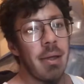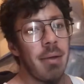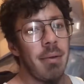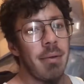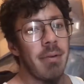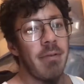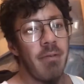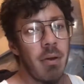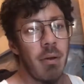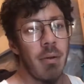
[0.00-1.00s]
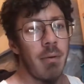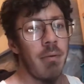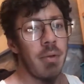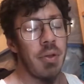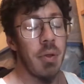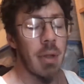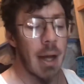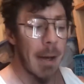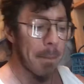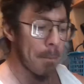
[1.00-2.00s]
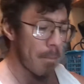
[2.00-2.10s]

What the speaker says: Phil will do that,